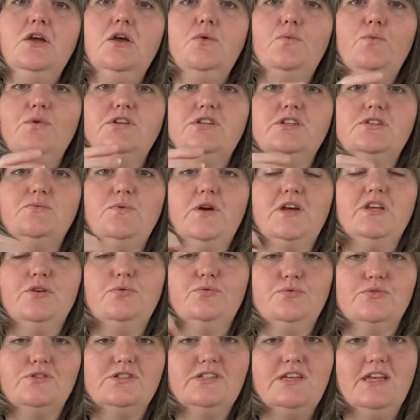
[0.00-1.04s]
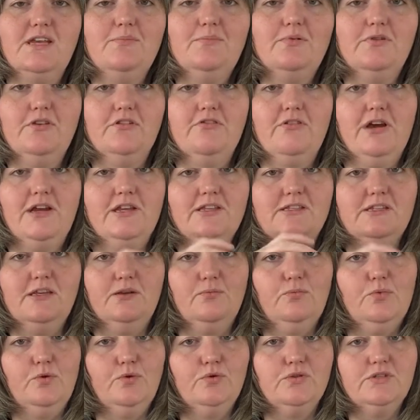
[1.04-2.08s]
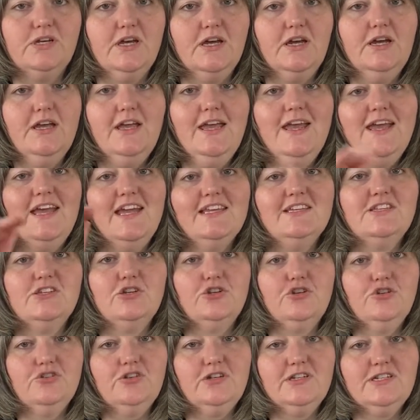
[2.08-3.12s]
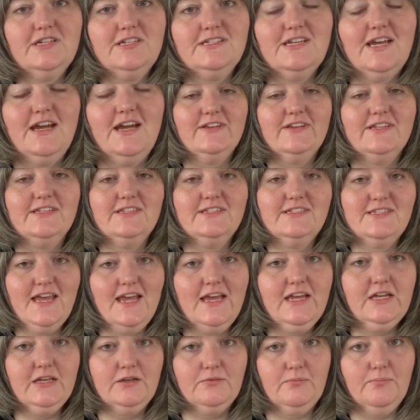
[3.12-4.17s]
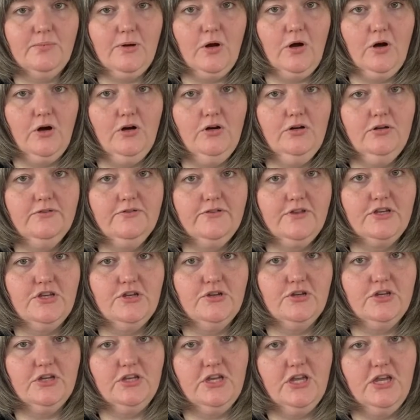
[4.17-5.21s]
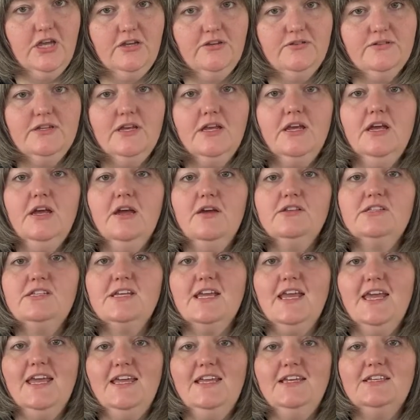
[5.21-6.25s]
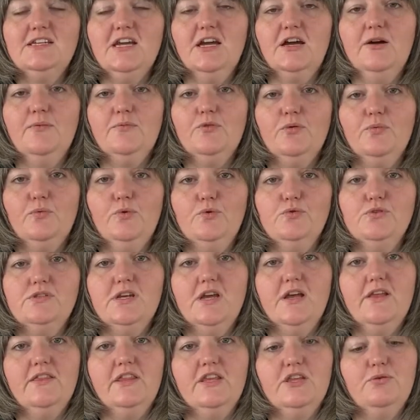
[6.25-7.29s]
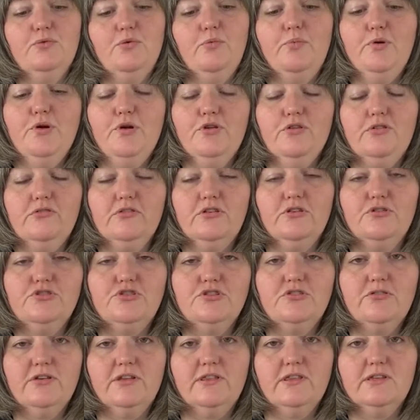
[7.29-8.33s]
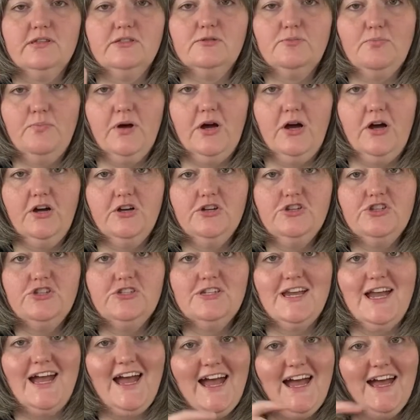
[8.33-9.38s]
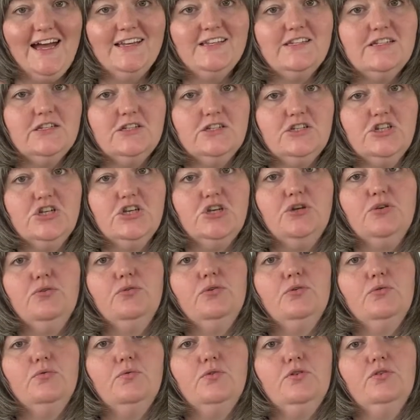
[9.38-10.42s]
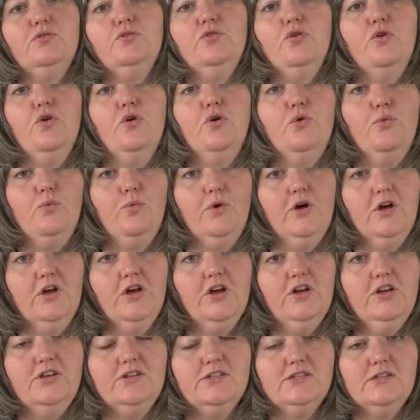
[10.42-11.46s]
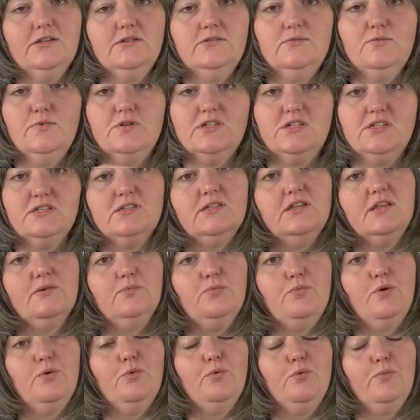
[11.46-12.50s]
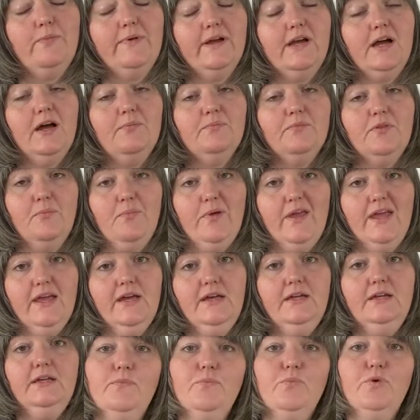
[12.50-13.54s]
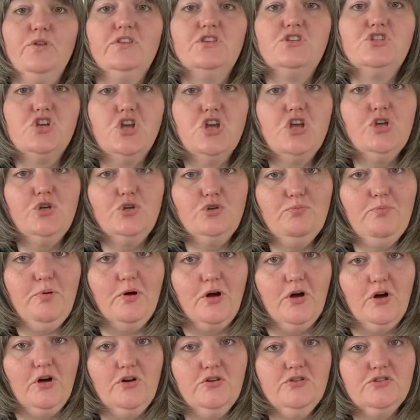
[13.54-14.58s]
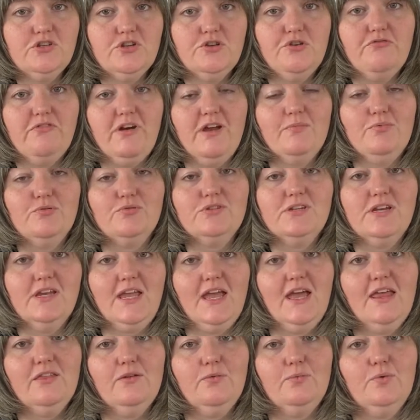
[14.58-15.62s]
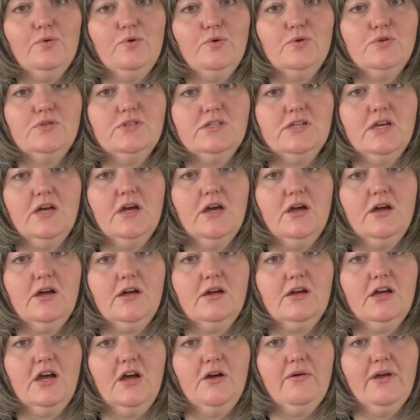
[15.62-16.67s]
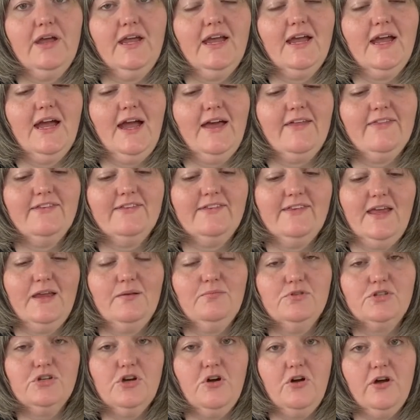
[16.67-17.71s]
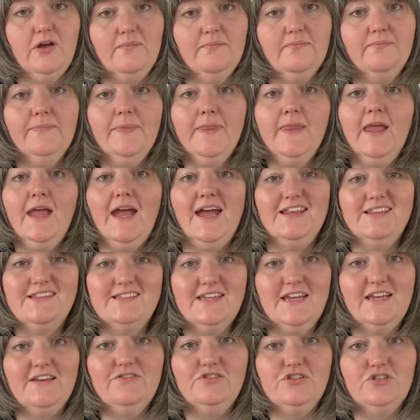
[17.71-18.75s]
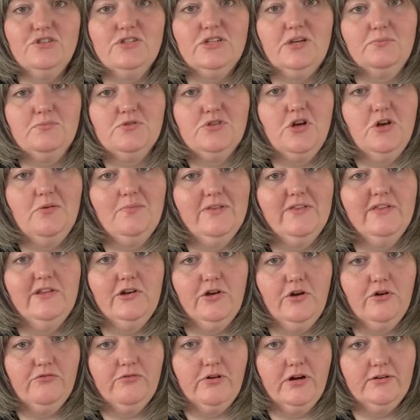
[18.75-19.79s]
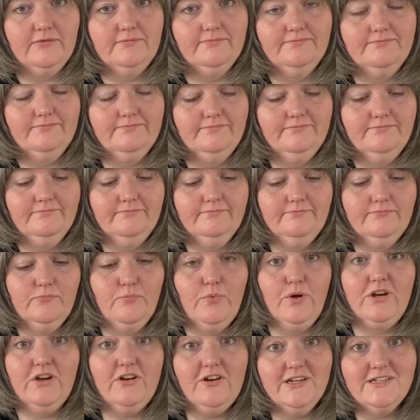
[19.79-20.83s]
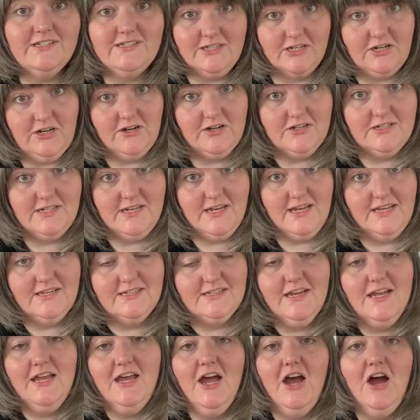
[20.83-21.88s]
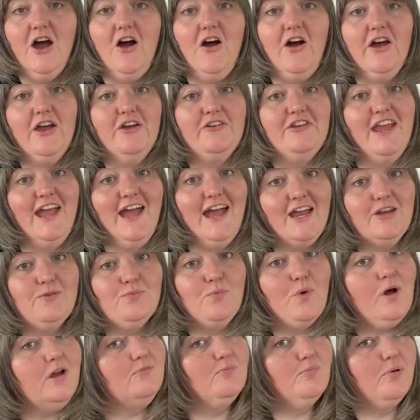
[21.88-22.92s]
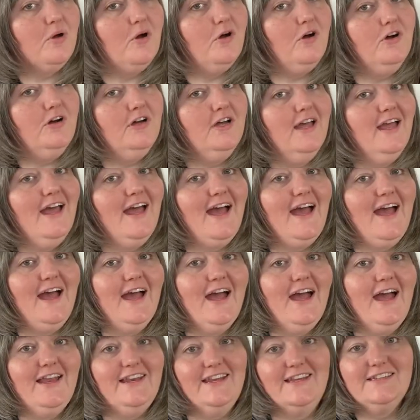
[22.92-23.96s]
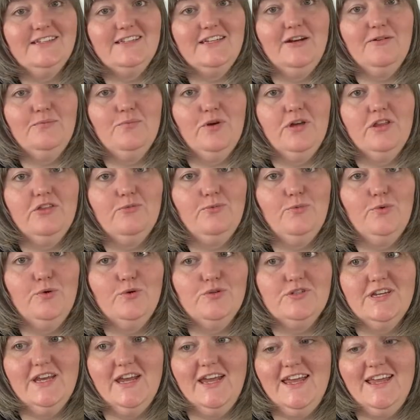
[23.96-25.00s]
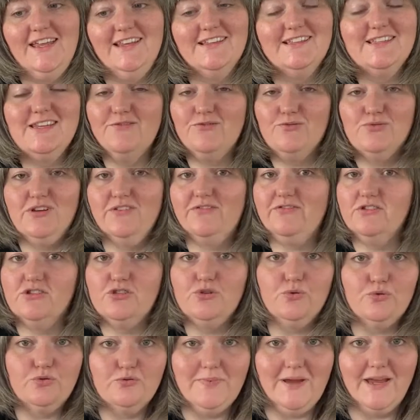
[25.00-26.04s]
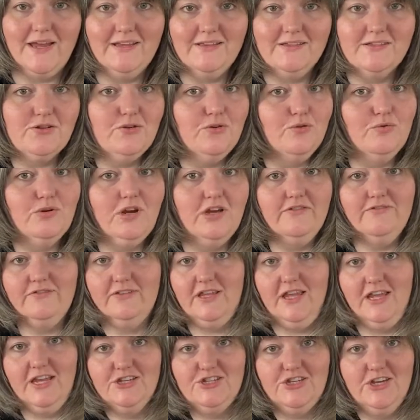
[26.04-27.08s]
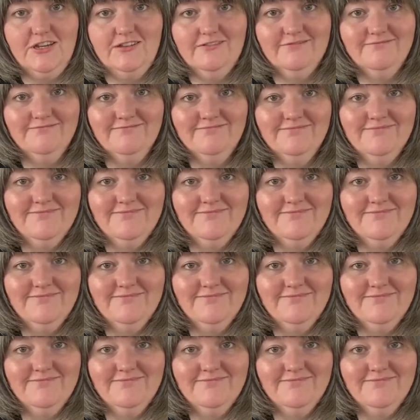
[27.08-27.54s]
which is where you will steep the grains in water. It's a good idea to second pot that you can use to heat up the water that you will put through during the sparge to add to your wort, which is what will become the beer. With 2 pots, you're able to get the water going at the same time and saves you some time in the long run. When I started, I only had 1 pot and ended up with water in several different saucepans all over the kitchen.